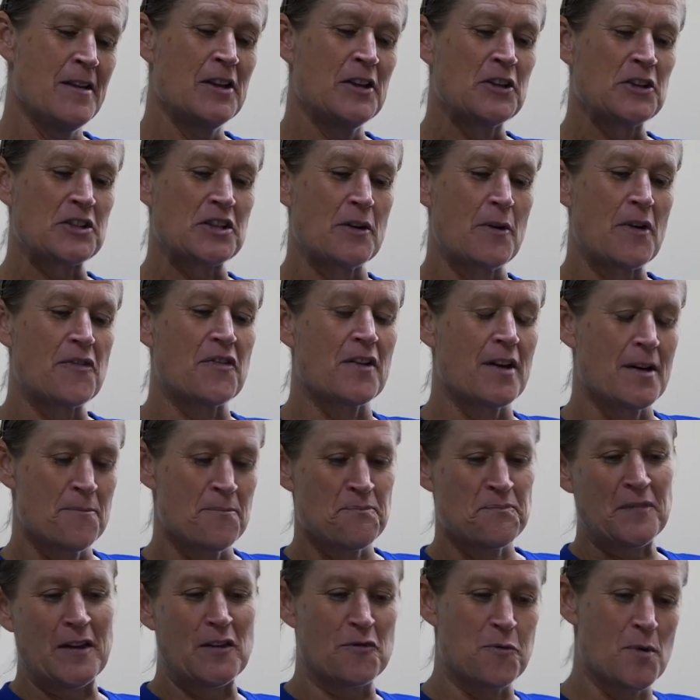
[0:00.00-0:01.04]
So if
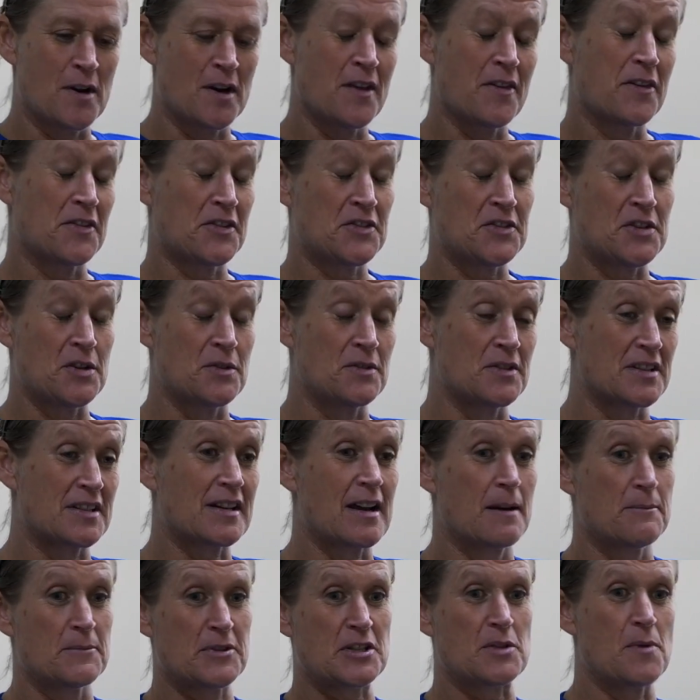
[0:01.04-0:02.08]
one of the students
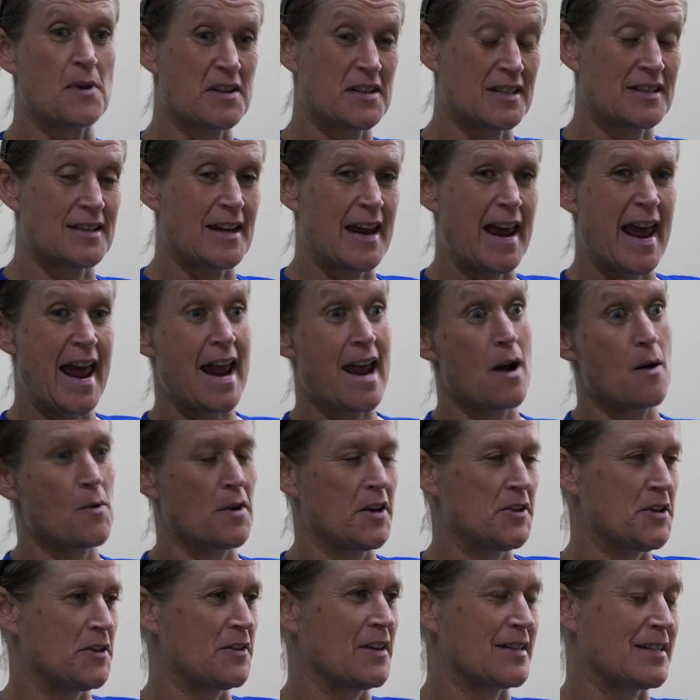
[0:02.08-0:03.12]
comes to us and say, hey, I want
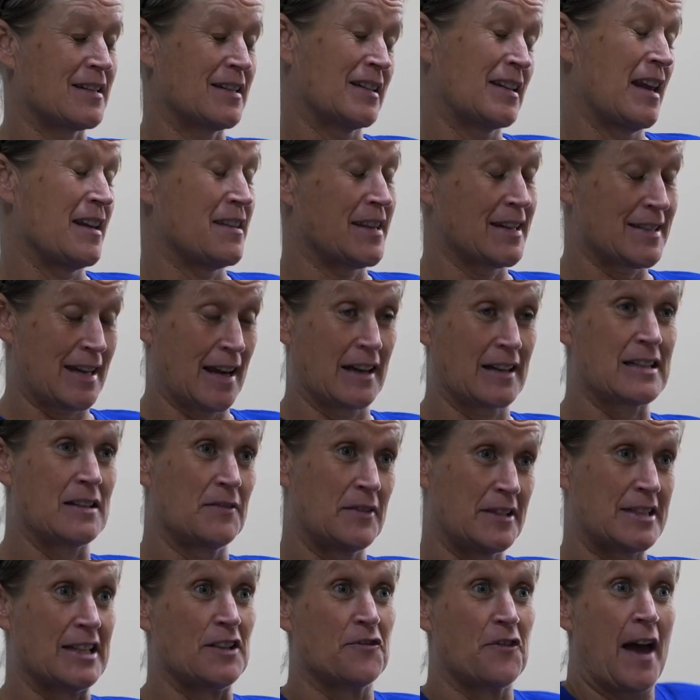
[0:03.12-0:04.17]
to do this
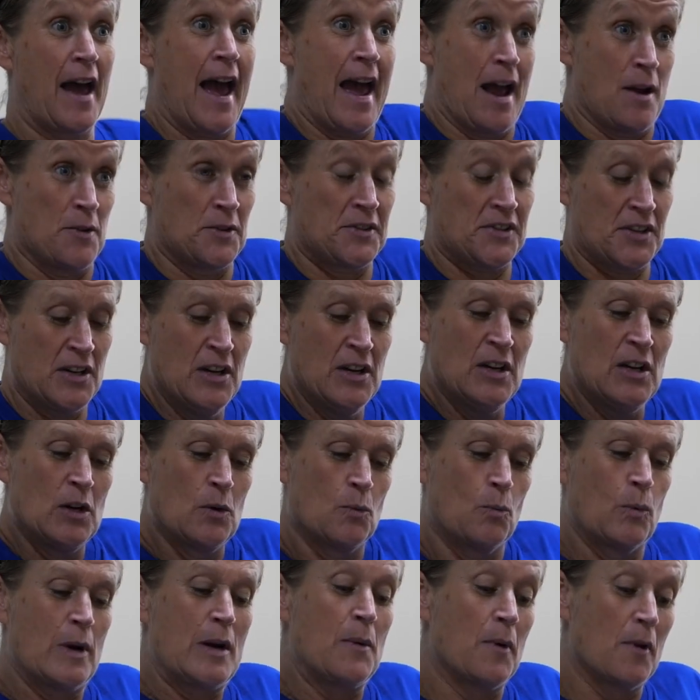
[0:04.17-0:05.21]
activity for house,
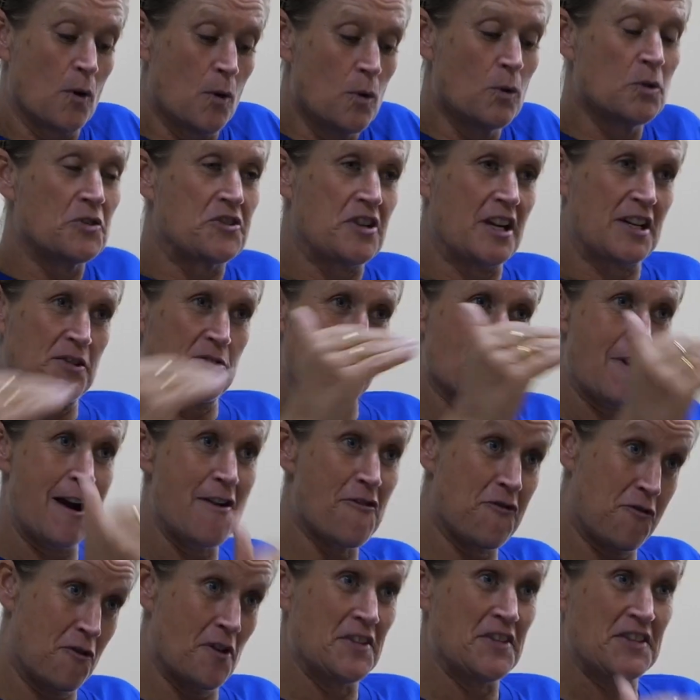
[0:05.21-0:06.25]
we will all just
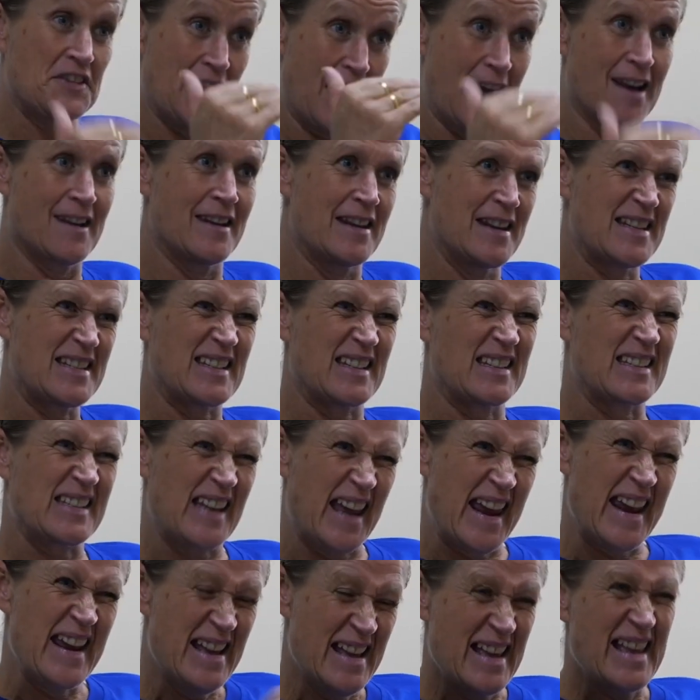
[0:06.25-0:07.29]
reference that list and
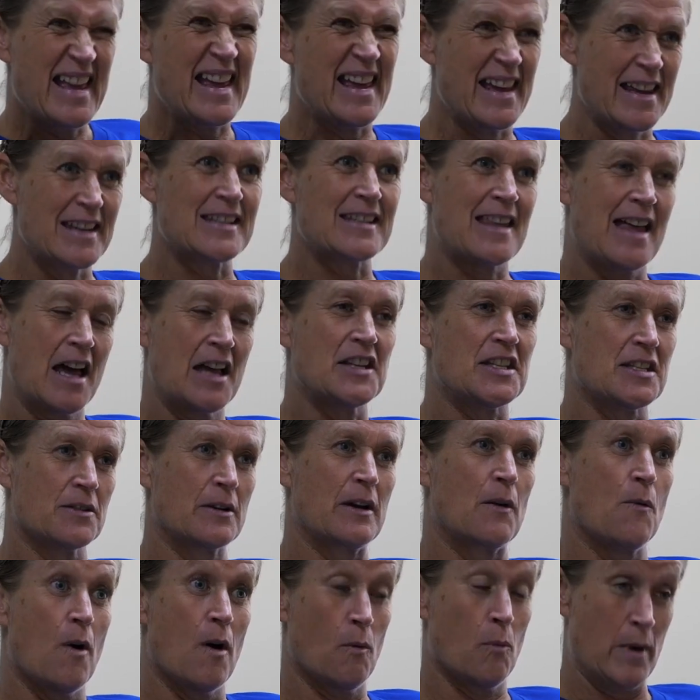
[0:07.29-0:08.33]
say, is that
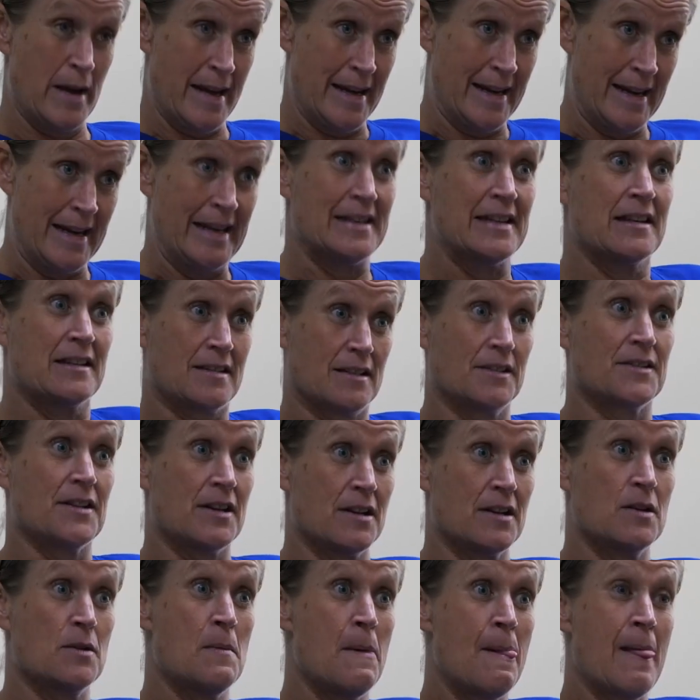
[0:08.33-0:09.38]
doing what we need it to
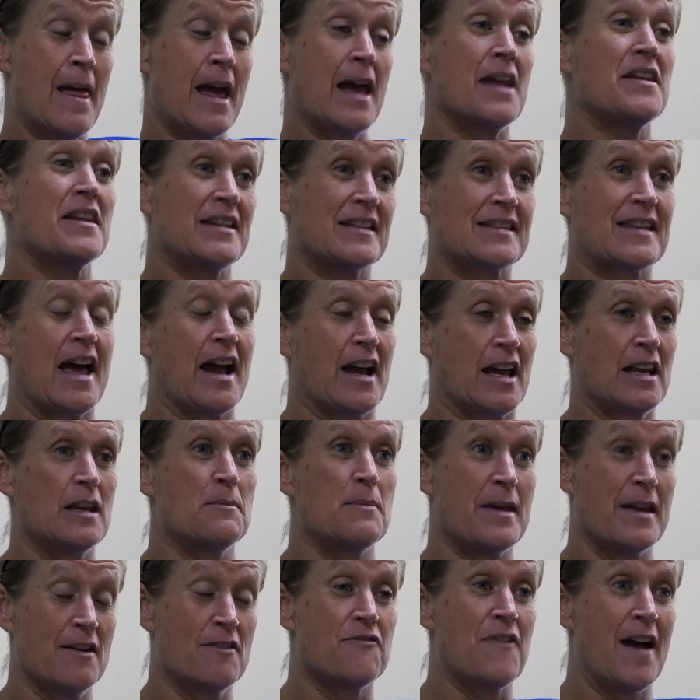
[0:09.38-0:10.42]
do? And is that going to
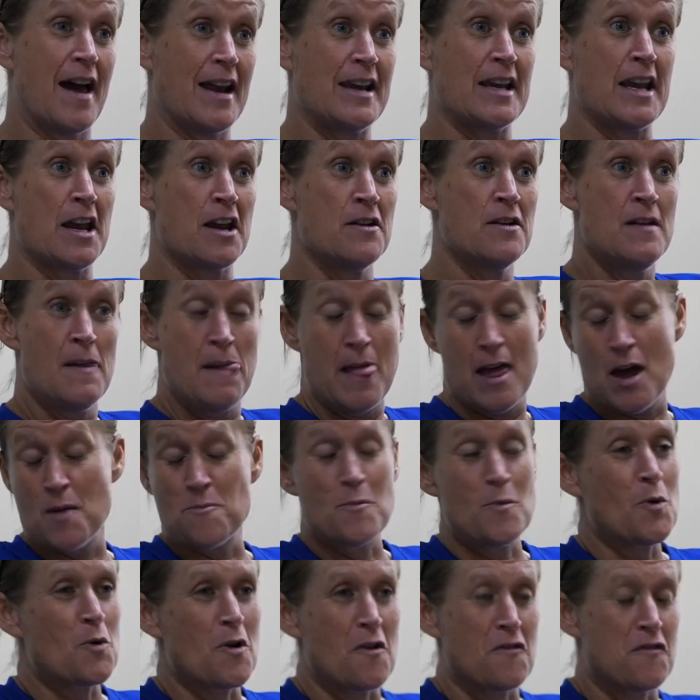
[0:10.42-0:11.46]
be a value? And
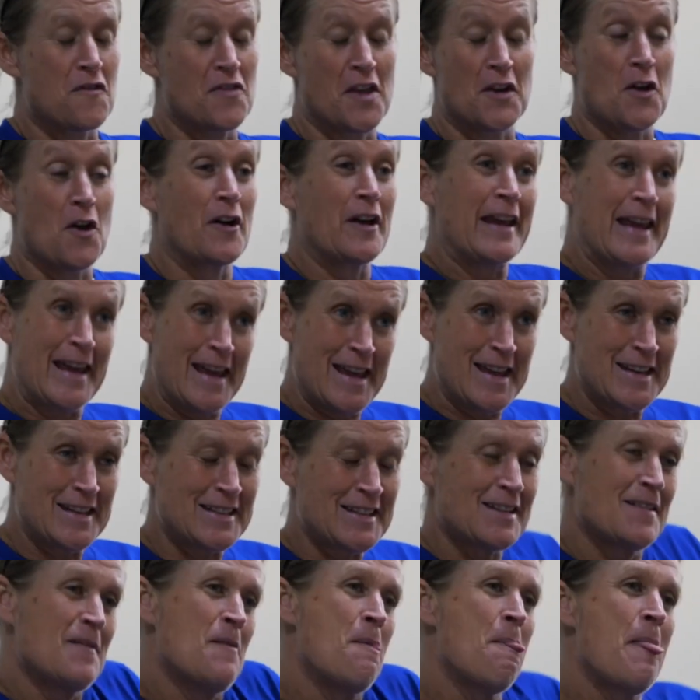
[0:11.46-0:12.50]
more often than not, it
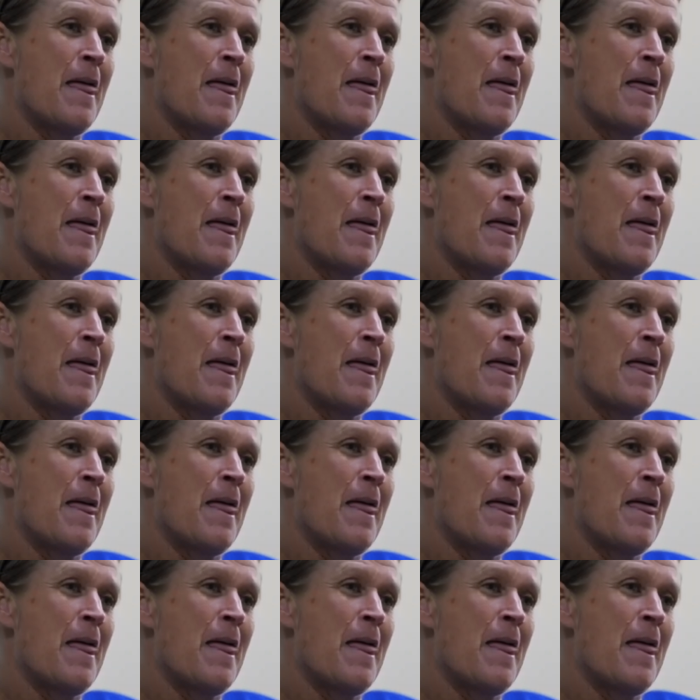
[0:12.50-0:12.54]
is.